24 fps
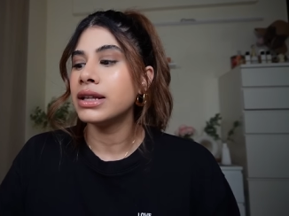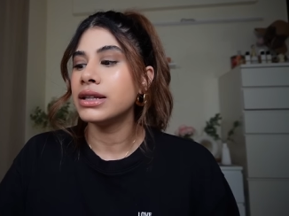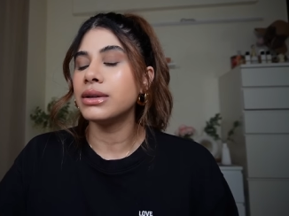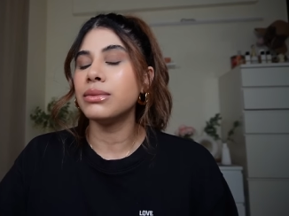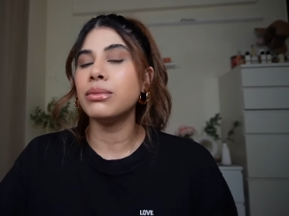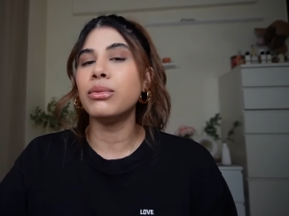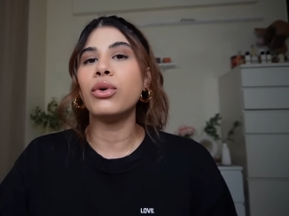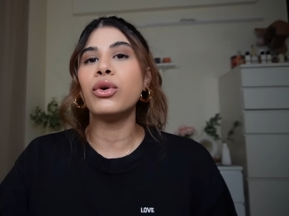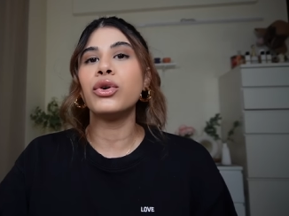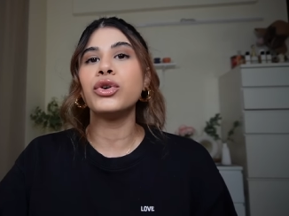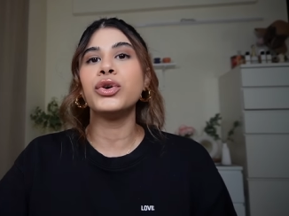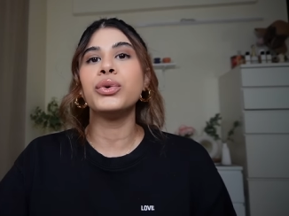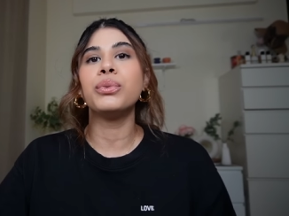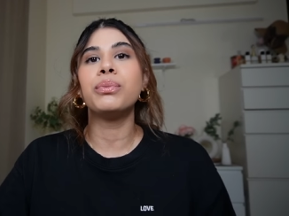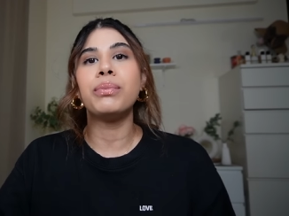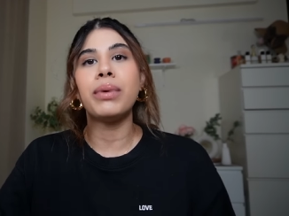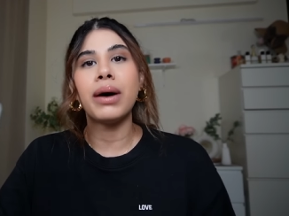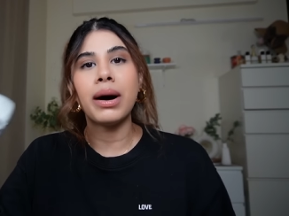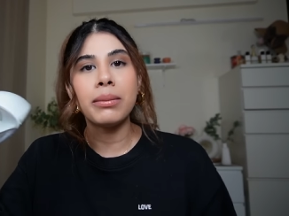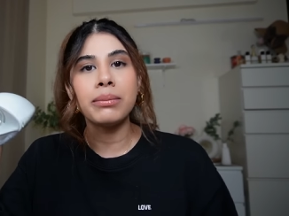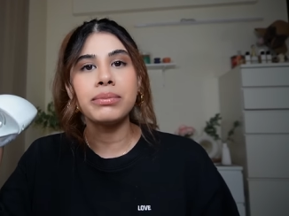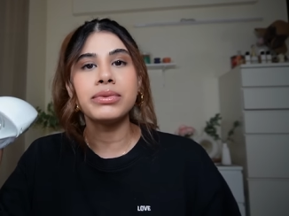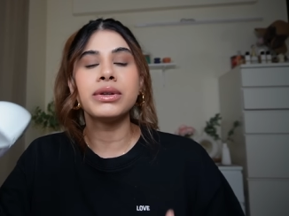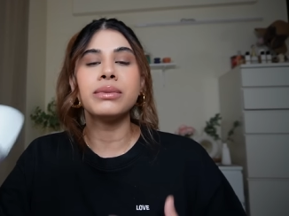the more you
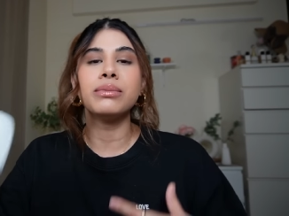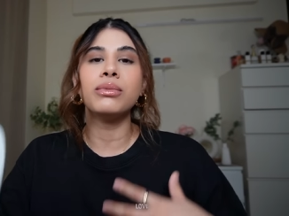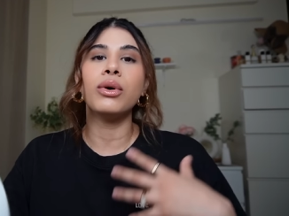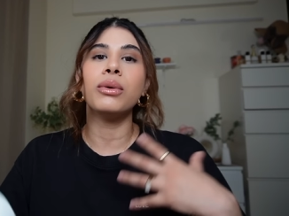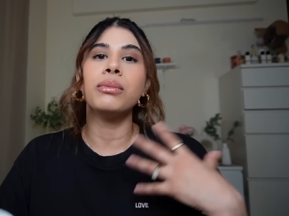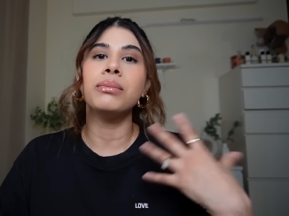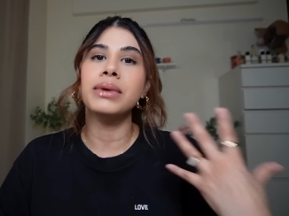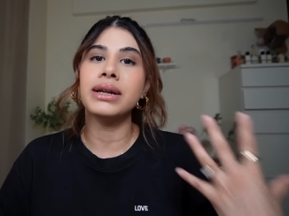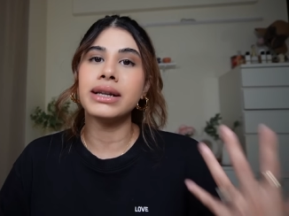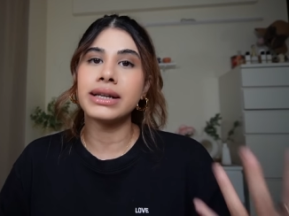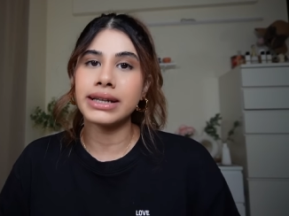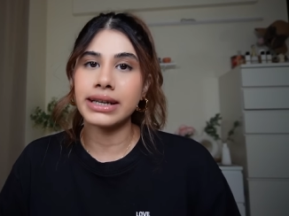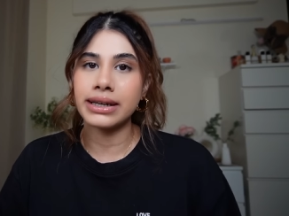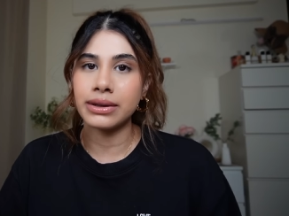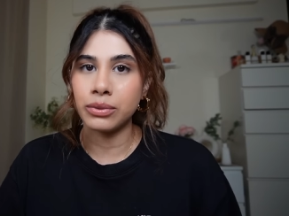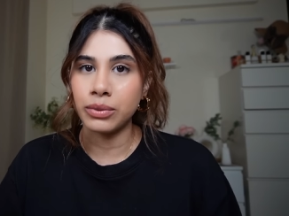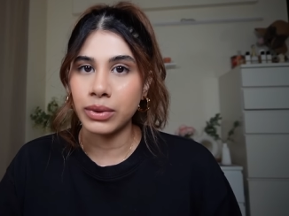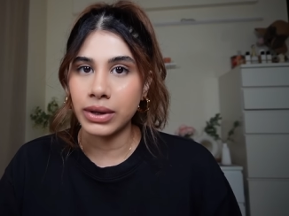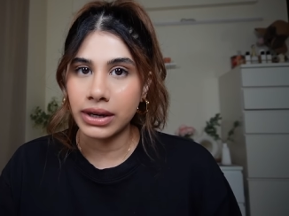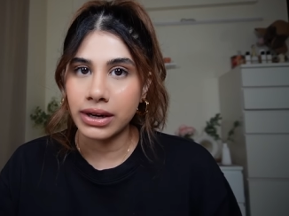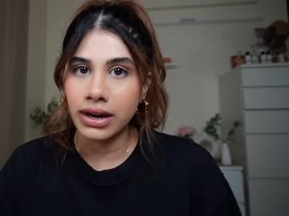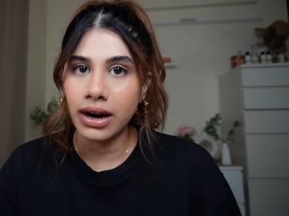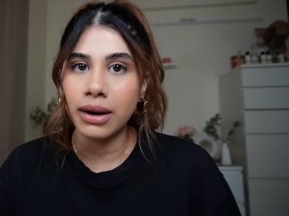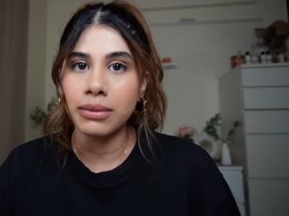pump the more milk
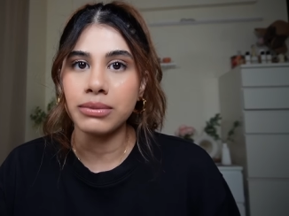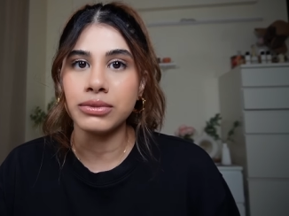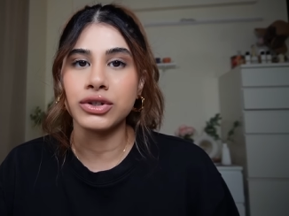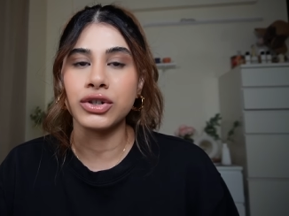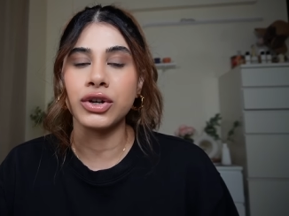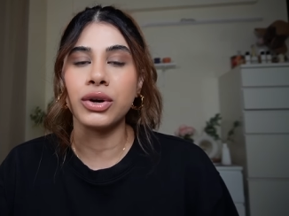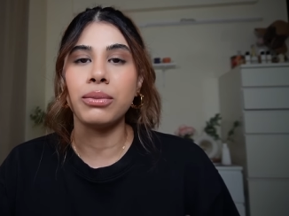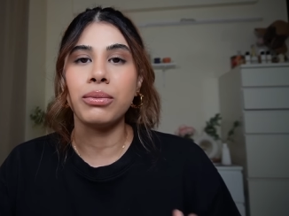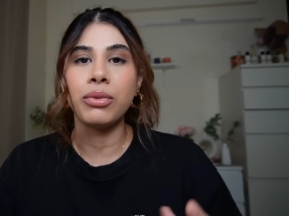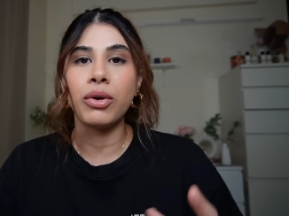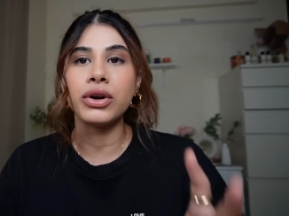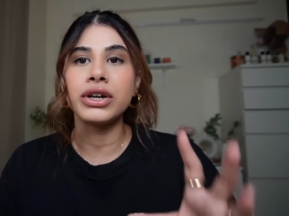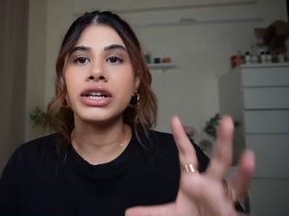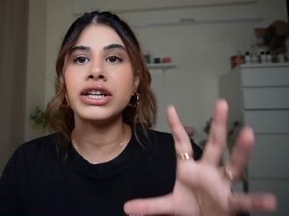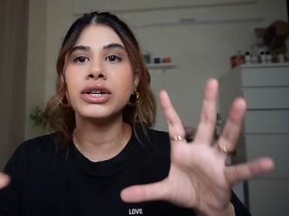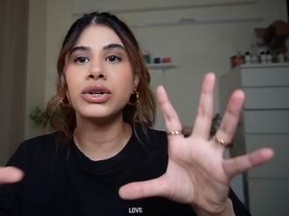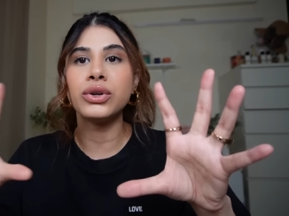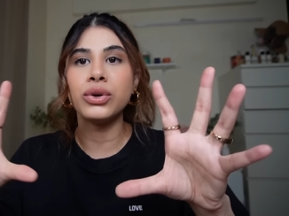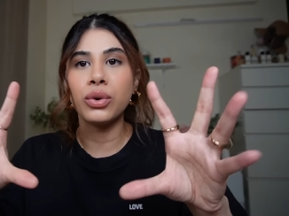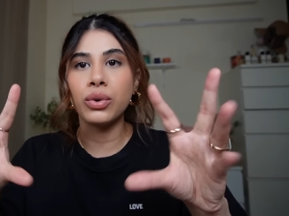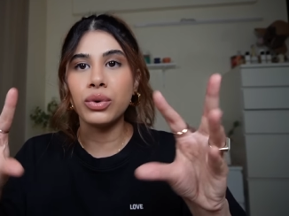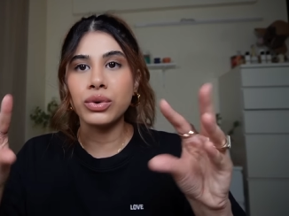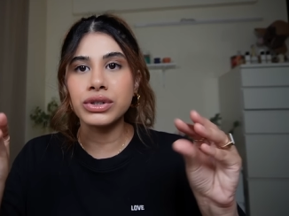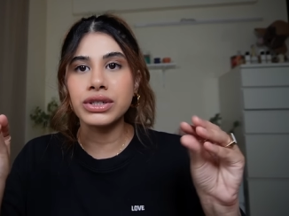will come so your body
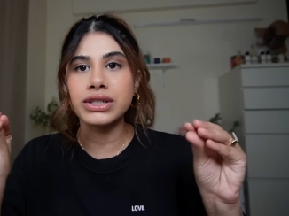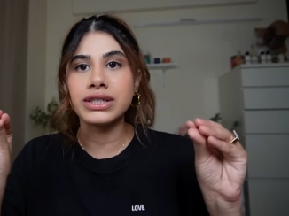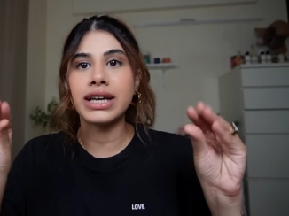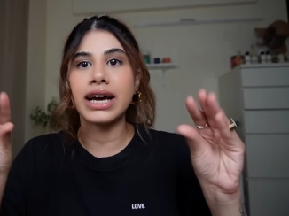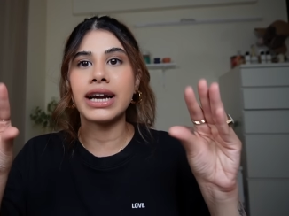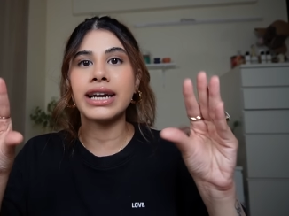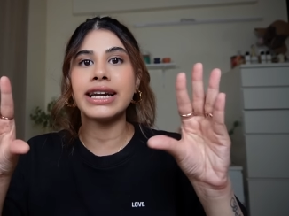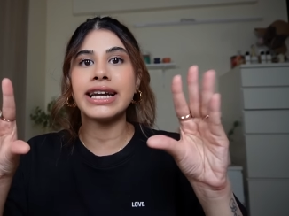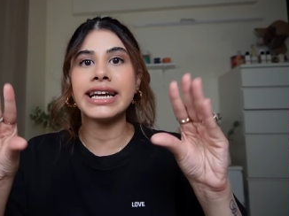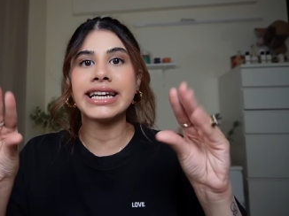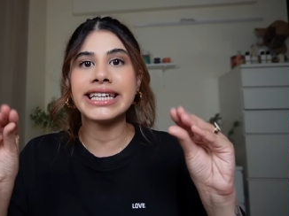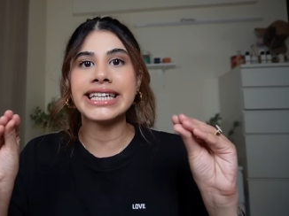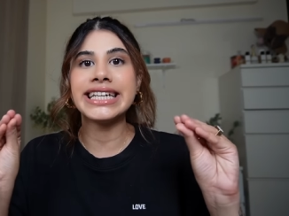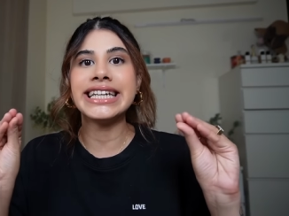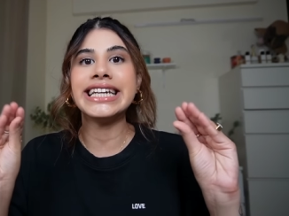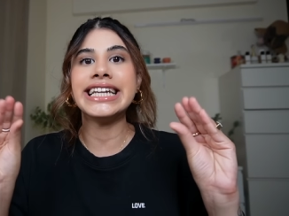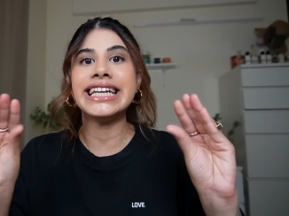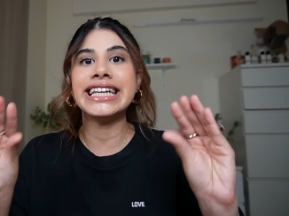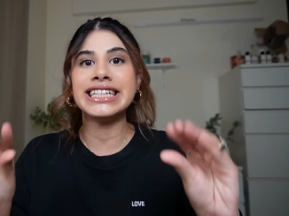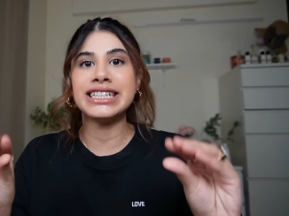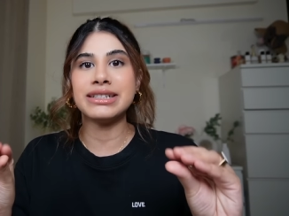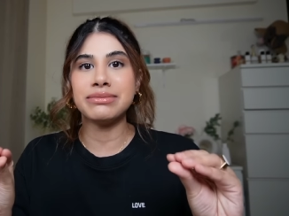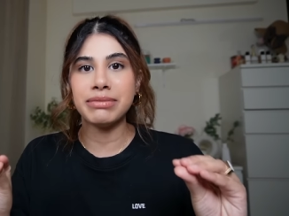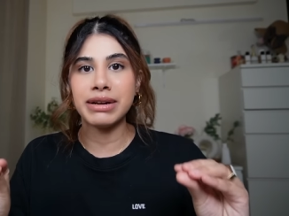knows that it
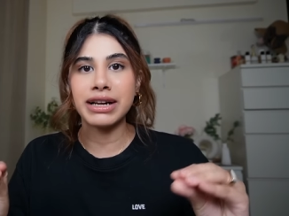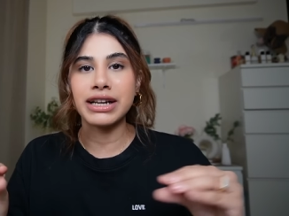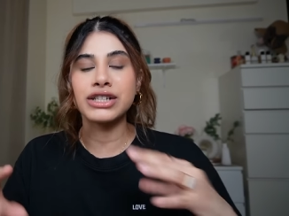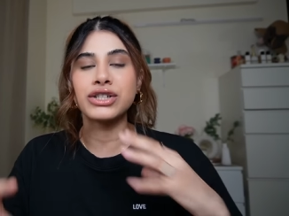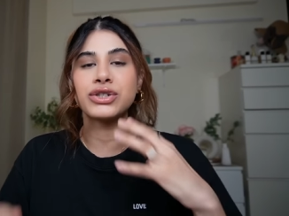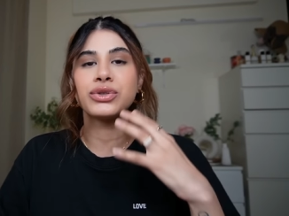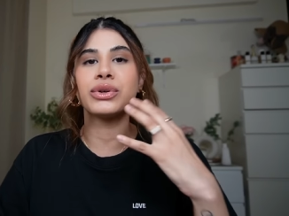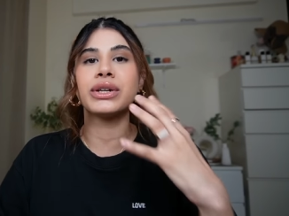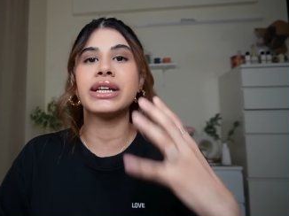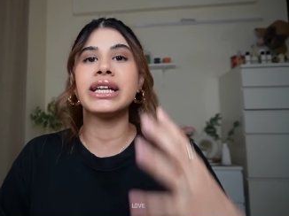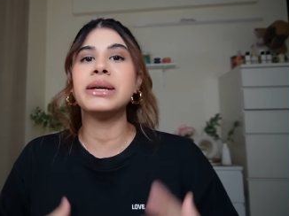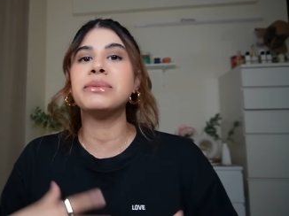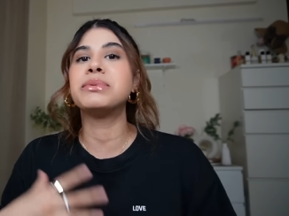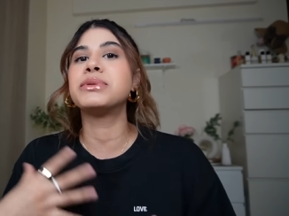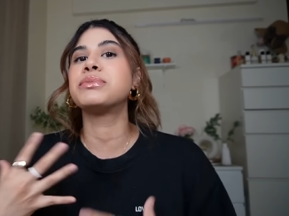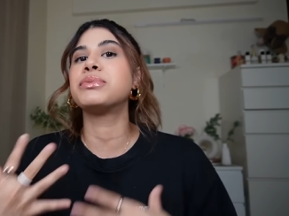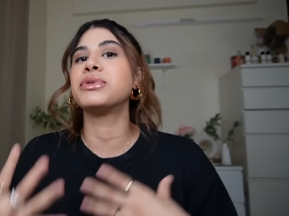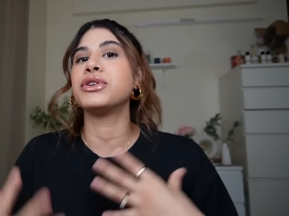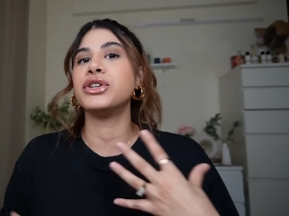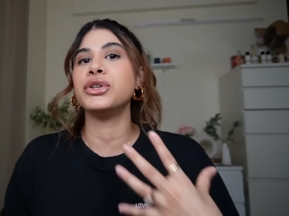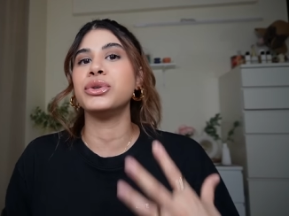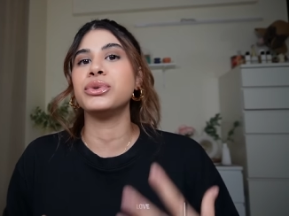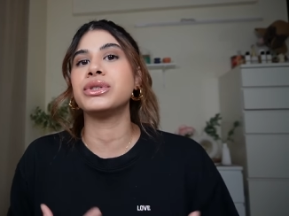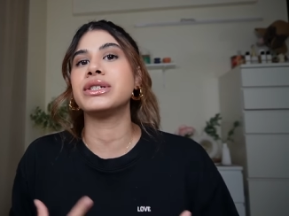needs milk so it keeps
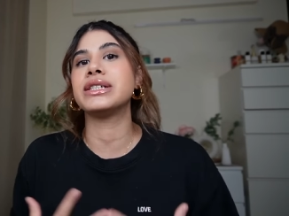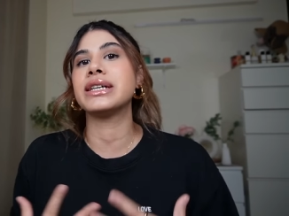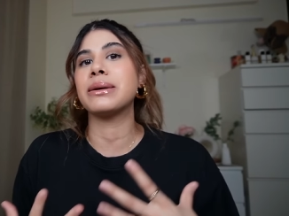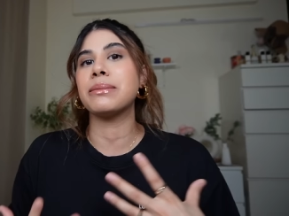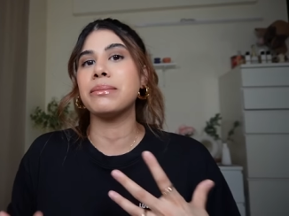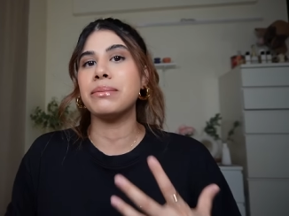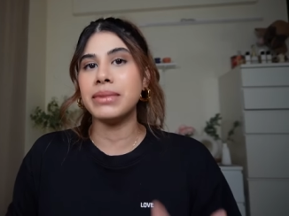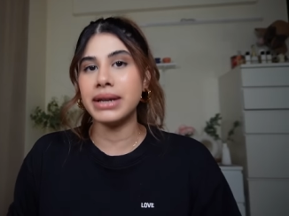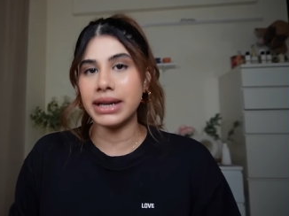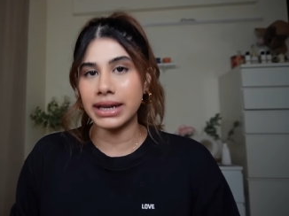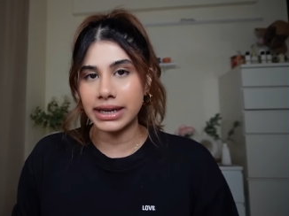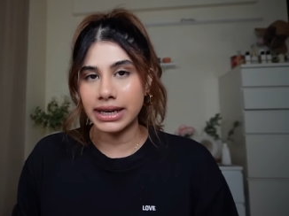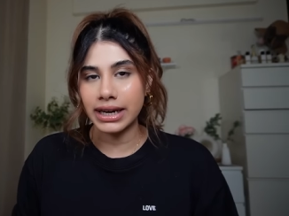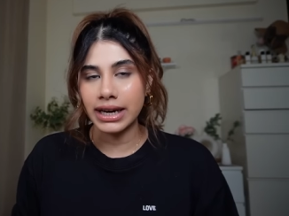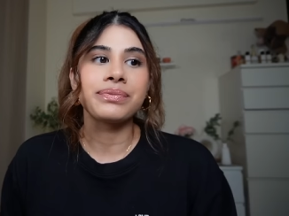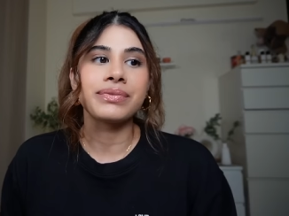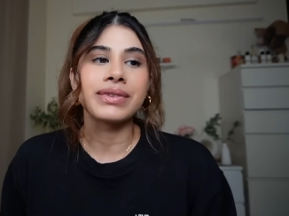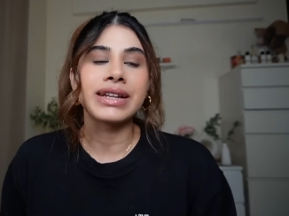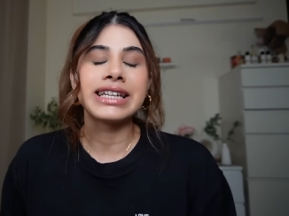producing milk